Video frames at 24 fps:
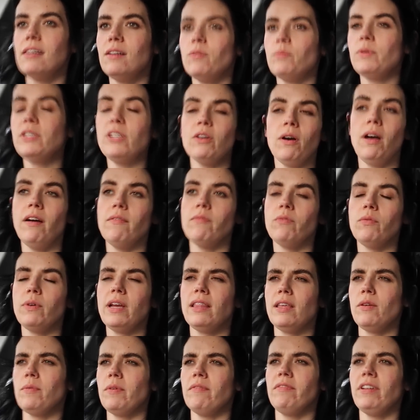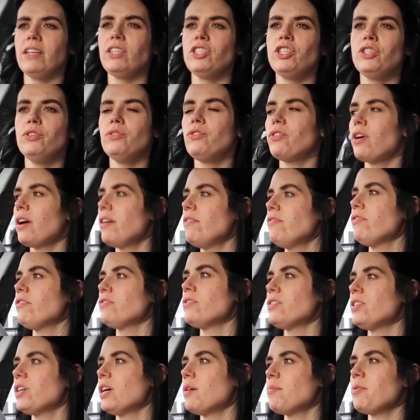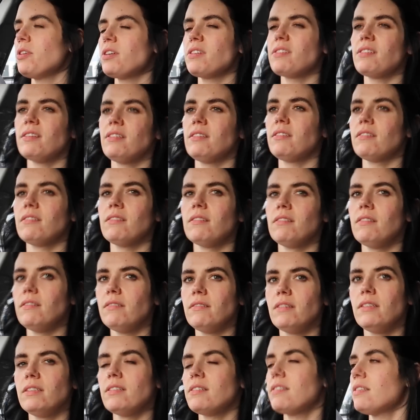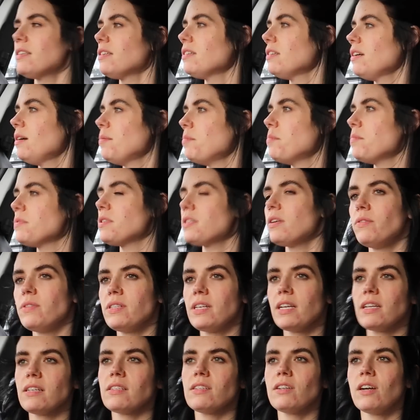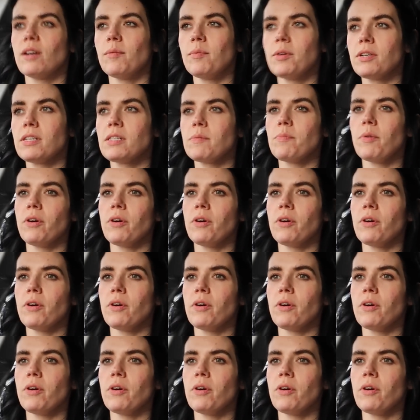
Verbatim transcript: We don't have, I think we have like 2 drive-through Starbucks, and honestly I'm so sick of Starbucks.